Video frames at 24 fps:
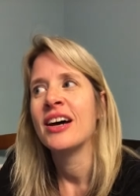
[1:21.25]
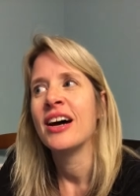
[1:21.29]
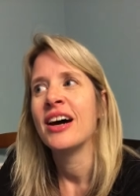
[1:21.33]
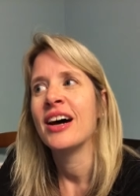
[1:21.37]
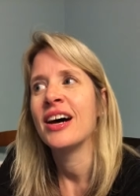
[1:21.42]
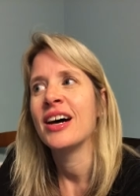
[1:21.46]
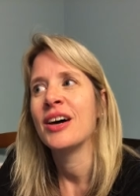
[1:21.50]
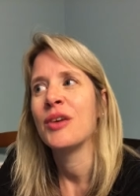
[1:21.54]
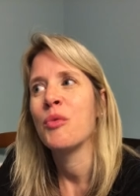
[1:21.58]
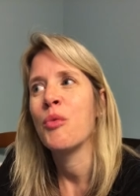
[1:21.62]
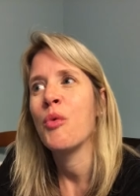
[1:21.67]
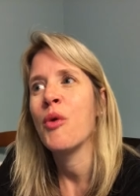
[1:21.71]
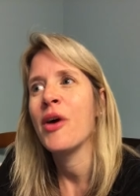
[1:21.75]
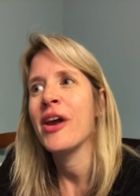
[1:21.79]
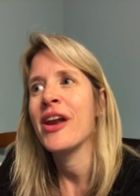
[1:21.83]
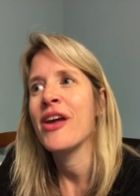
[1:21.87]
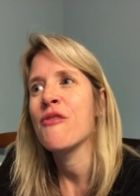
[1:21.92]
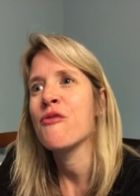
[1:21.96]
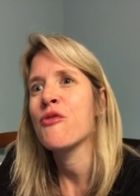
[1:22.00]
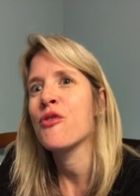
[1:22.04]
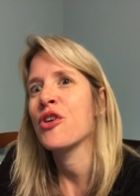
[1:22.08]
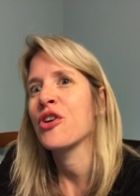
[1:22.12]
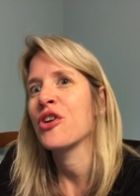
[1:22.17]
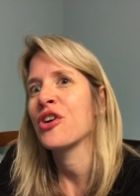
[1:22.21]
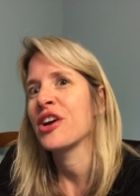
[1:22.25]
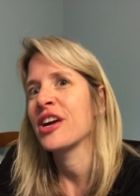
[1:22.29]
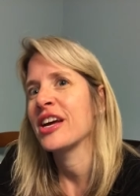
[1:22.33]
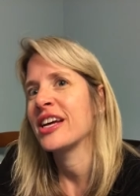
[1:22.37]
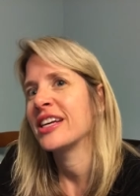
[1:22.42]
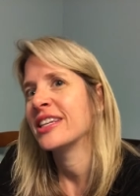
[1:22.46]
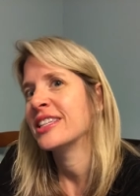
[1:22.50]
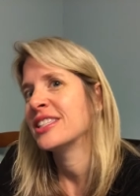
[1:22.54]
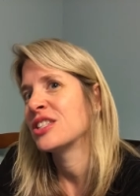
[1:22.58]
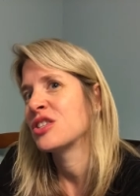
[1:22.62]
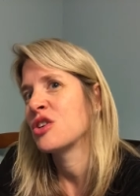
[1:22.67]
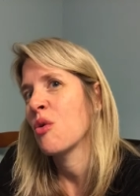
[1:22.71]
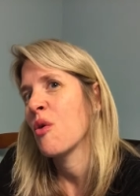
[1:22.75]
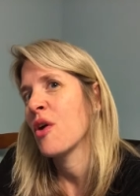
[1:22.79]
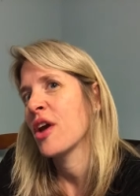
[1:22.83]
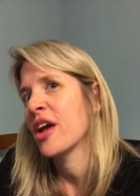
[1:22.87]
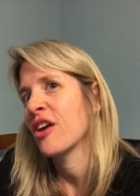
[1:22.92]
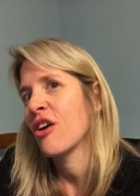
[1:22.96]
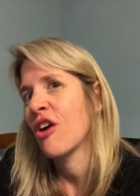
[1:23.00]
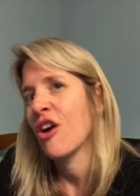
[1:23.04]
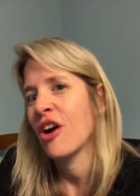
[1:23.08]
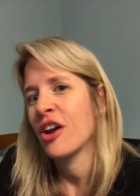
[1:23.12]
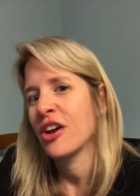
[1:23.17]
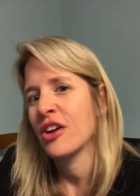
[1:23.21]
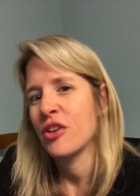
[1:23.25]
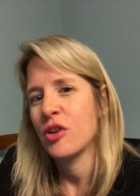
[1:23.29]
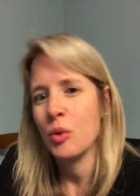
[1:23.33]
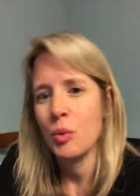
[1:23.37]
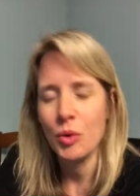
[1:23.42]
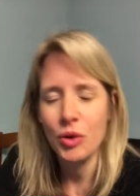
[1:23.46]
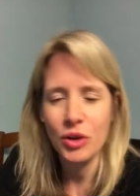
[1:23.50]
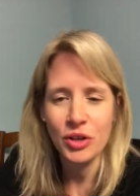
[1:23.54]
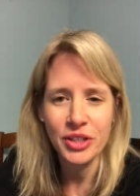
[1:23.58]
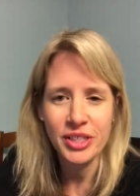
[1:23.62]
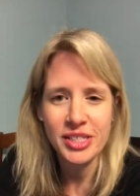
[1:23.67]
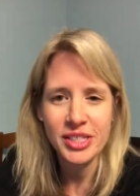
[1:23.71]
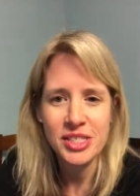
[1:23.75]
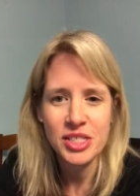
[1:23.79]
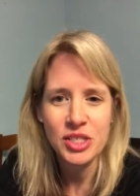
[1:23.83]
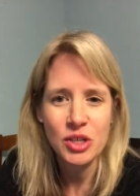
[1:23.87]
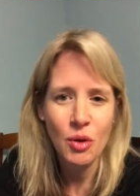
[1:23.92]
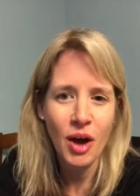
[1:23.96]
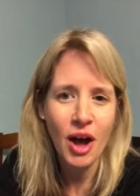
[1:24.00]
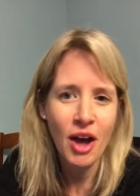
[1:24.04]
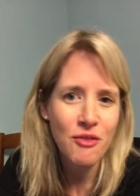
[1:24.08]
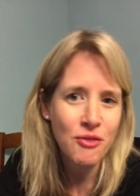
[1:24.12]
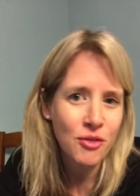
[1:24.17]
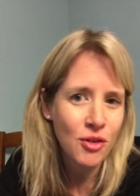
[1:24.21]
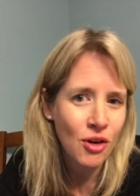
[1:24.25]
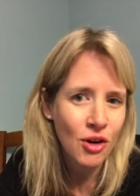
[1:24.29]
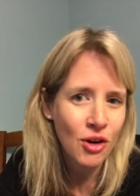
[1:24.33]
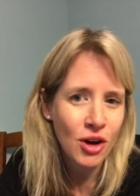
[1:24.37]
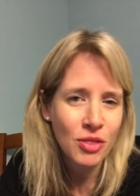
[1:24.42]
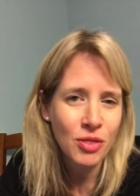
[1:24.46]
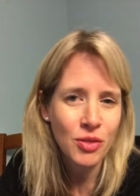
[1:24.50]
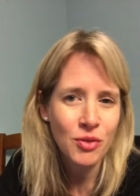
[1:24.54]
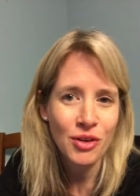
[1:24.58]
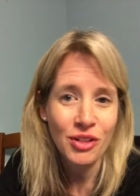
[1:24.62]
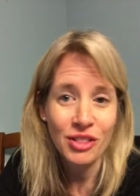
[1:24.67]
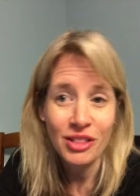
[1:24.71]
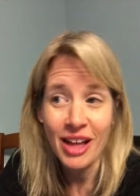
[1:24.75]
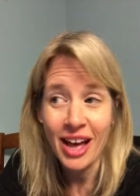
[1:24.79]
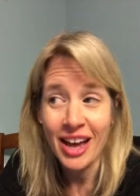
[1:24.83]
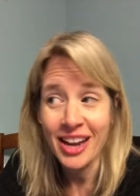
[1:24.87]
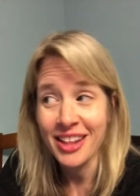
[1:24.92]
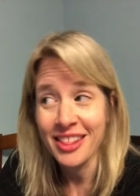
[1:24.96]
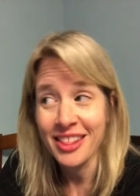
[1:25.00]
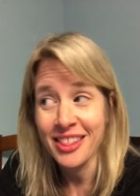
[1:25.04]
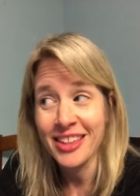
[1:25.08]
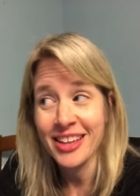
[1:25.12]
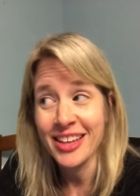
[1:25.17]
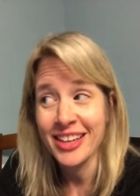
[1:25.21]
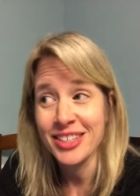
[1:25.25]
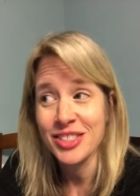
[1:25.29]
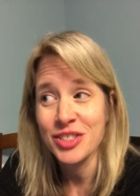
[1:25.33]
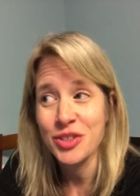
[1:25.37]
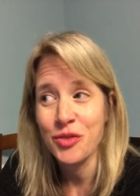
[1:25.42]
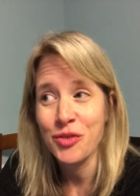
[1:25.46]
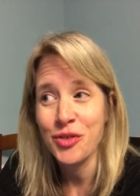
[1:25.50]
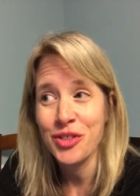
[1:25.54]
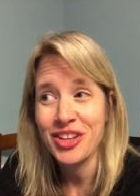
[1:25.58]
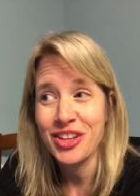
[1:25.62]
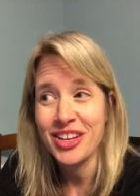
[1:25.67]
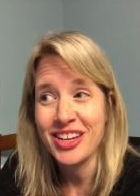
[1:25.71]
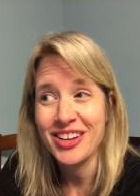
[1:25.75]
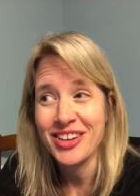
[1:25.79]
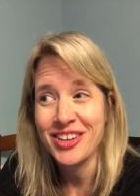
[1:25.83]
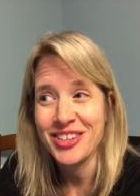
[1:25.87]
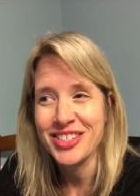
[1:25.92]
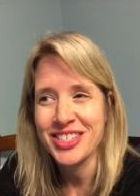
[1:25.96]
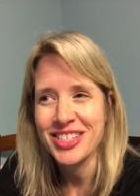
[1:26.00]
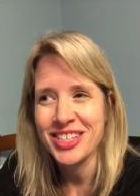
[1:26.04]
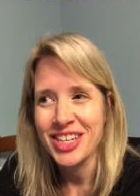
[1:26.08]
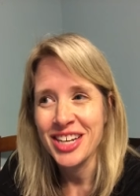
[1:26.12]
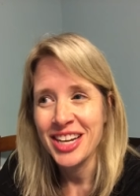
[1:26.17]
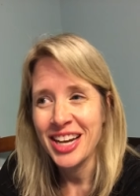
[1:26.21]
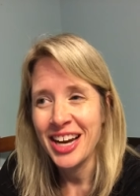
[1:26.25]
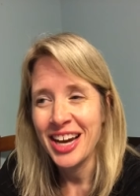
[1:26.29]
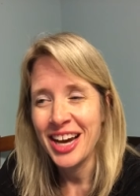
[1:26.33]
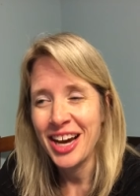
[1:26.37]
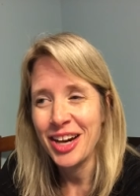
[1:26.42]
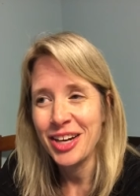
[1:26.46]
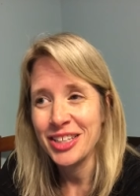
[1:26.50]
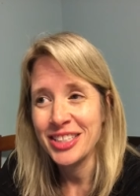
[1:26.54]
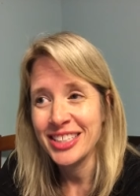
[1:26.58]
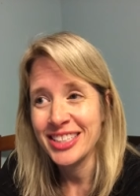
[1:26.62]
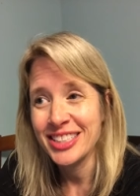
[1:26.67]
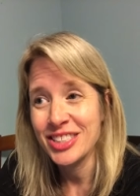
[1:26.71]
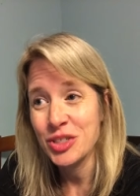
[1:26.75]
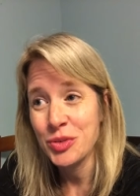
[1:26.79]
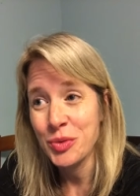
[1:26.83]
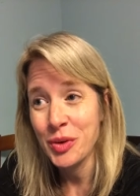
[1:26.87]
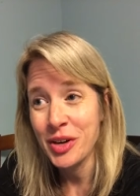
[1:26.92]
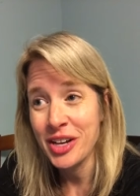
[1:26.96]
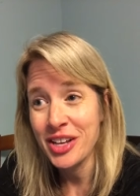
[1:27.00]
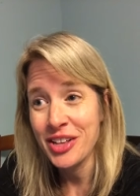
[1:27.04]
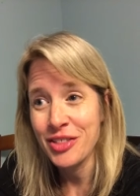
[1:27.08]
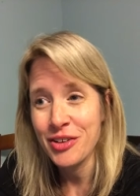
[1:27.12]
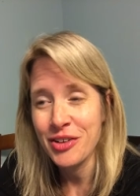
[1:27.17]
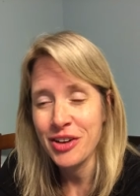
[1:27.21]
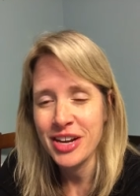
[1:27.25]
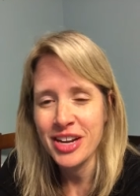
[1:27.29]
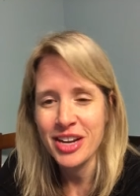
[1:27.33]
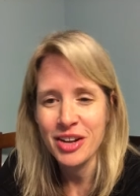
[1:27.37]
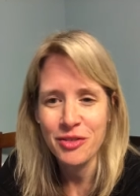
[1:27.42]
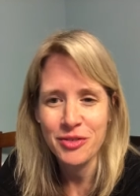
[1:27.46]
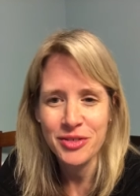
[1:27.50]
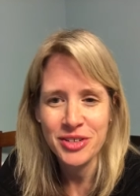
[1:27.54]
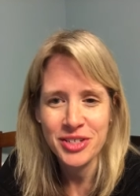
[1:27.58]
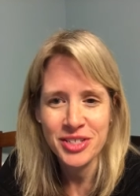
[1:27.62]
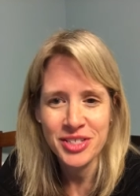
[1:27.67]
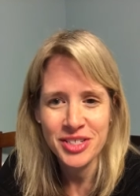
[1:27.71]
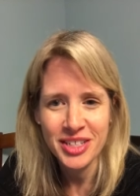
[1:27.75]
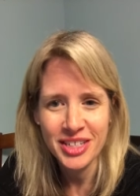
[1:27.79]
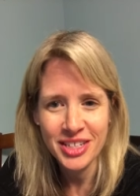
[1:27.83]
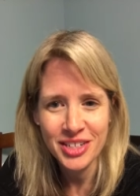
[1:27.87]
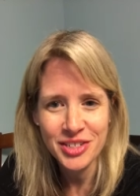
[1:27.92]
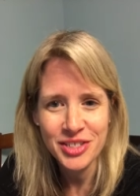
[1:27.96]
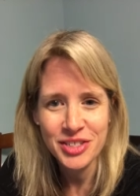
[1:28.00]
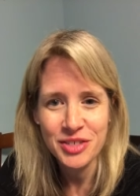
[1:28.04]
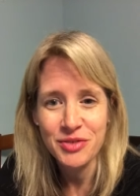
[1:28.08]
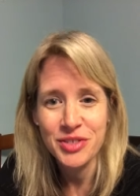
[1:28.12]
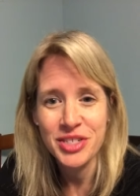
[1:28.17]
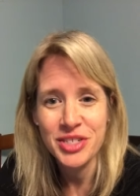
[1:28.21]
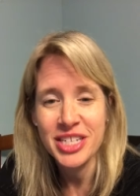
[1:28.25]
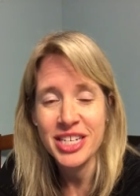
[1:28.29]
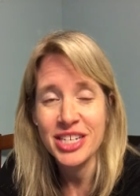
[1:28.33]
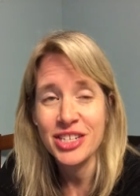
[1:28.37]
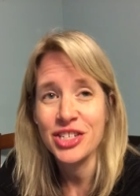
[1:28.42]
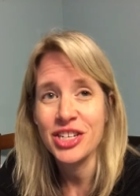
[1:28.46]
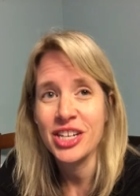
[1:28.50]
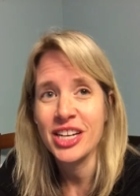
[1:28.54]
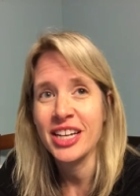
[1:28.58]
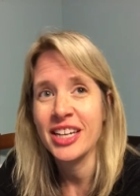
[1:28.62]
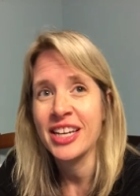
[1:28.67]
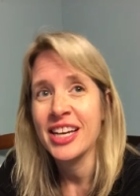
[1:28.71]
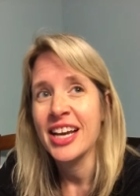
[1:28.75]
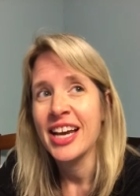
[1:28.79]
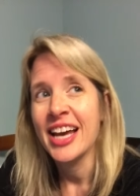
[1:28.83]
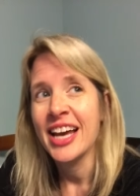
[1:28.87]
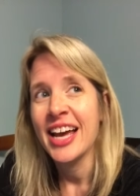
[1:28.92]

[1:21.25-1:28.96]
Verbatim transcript: uh, whatever is going on in your world and so i've gone through a lot of things over the years uh, in 23 year, years of teaching